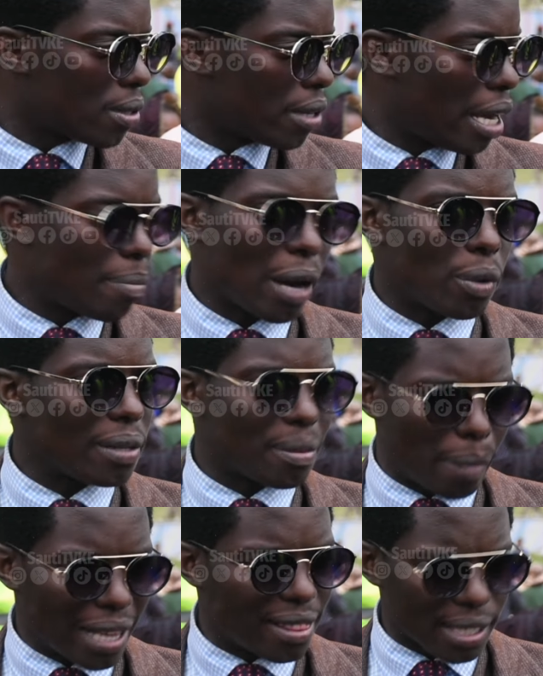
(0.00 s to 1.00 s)
And
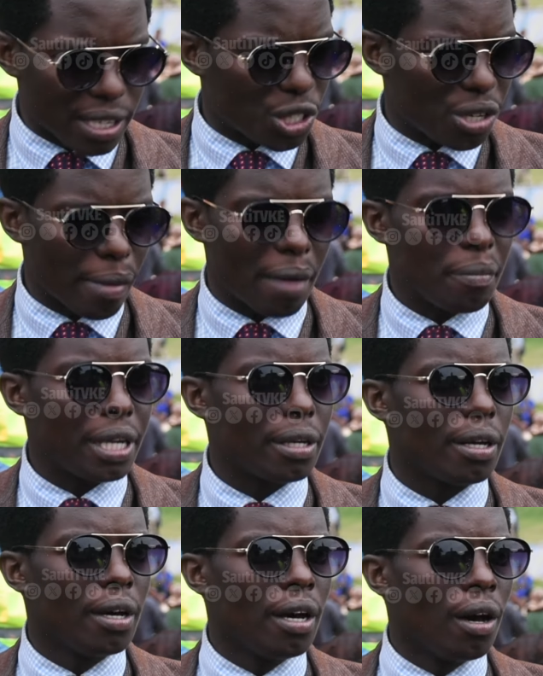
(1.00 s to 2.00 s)
by this regime, I mean
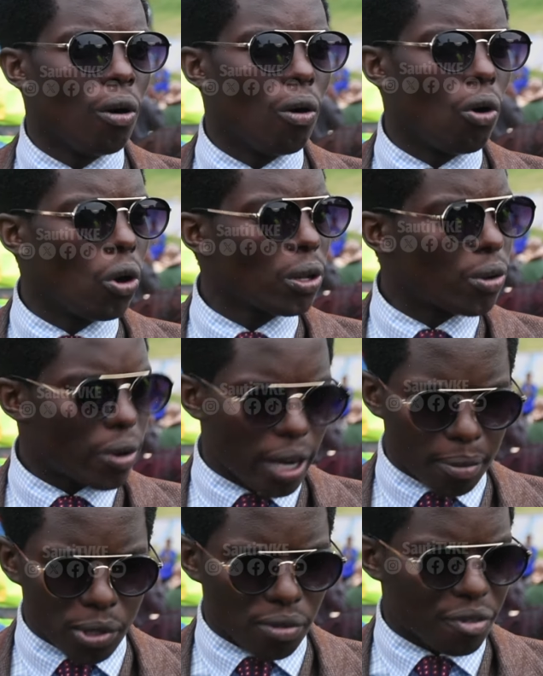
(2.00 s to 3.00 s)
all
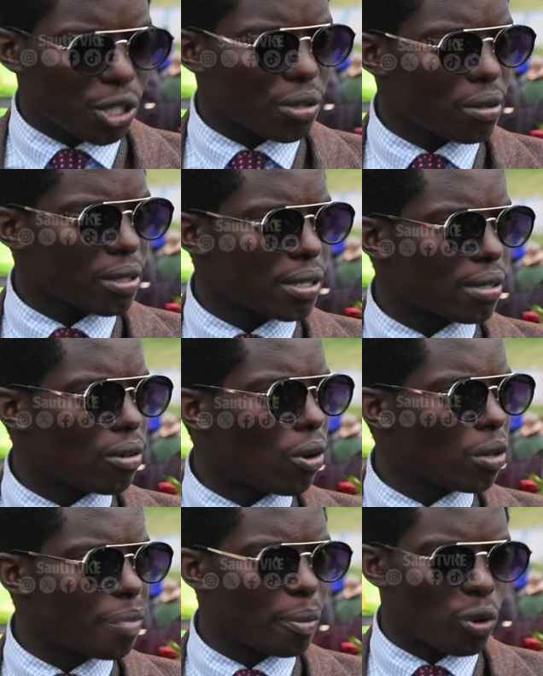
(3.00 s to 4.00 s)
corrupt officials,
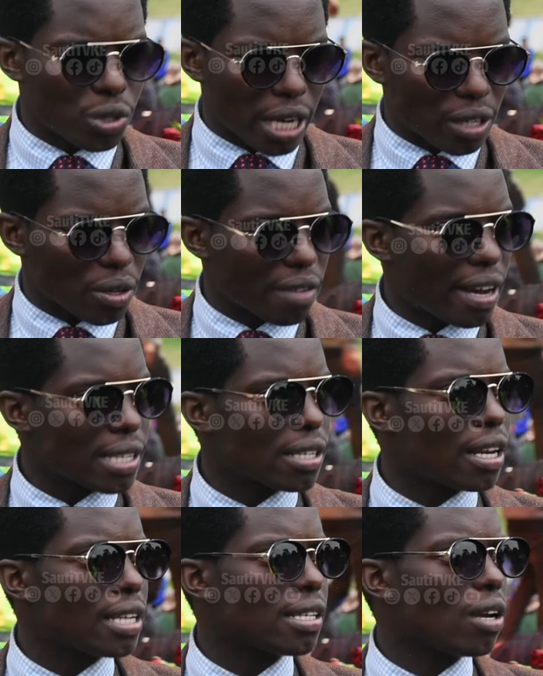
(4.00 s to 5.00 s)
all people who try to divide
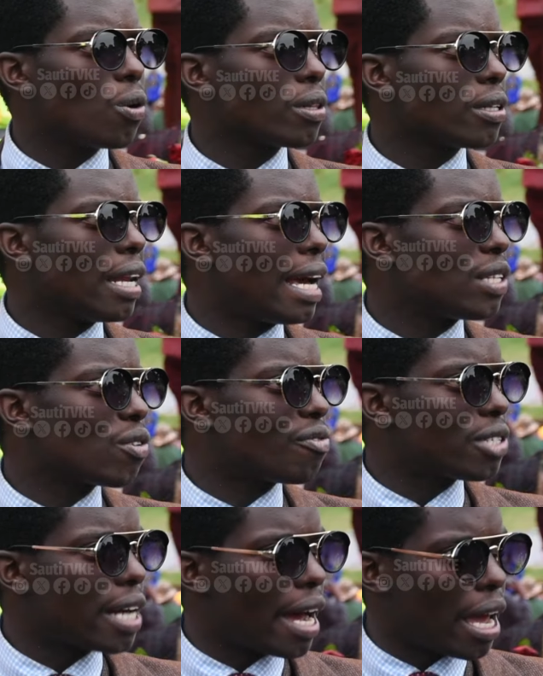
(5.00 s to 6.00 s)
us along lines of
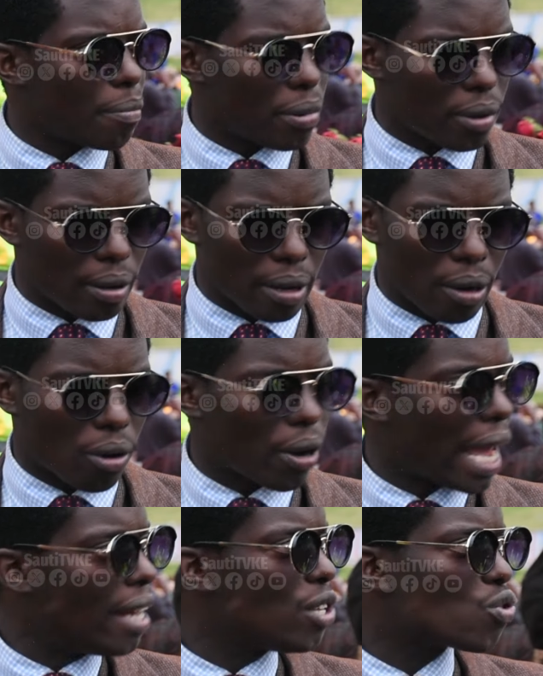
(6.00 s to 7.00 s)
tribe,
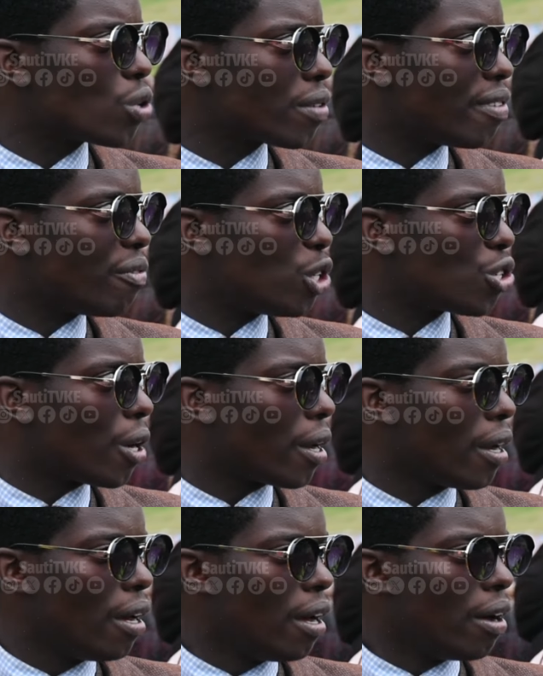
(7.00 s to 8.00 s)
any sort of division,
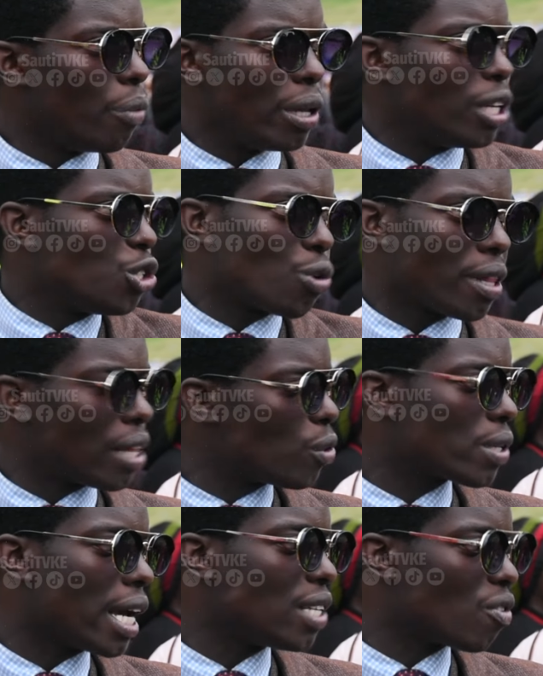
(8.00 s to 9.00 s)
will ensure that
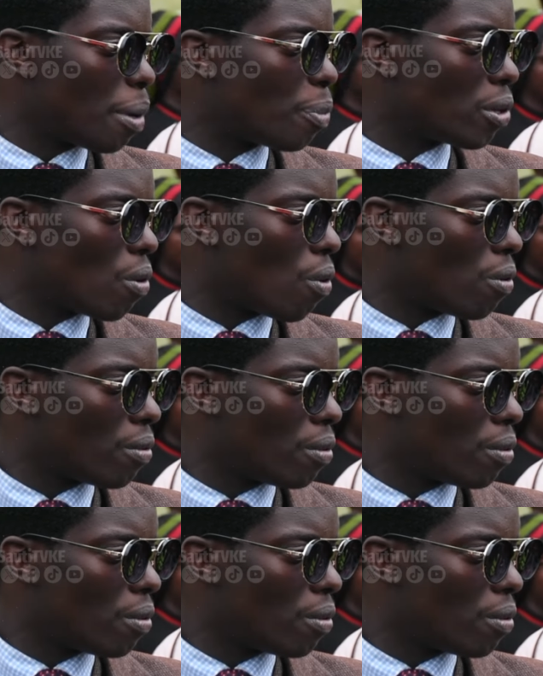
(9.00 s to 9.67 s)
those kinds of people go.